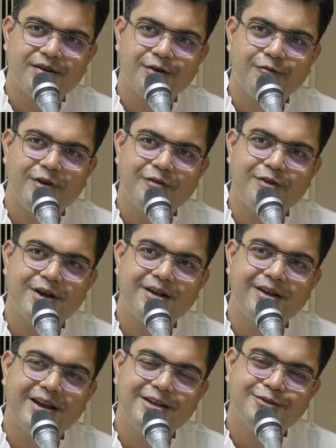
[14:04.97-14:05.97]
when we are
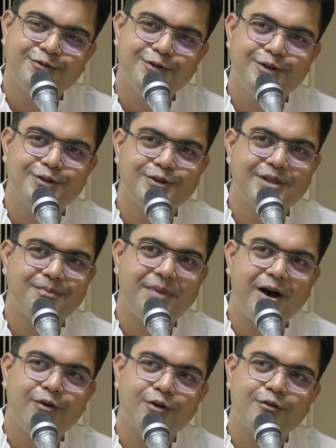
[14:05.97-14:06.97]
grateful to the
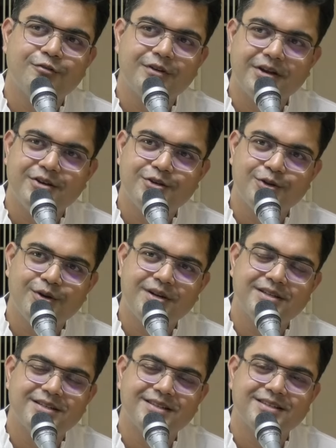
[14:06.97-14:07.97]
power of
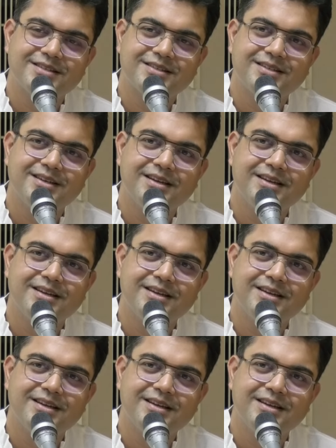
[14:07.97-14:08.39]
endurance,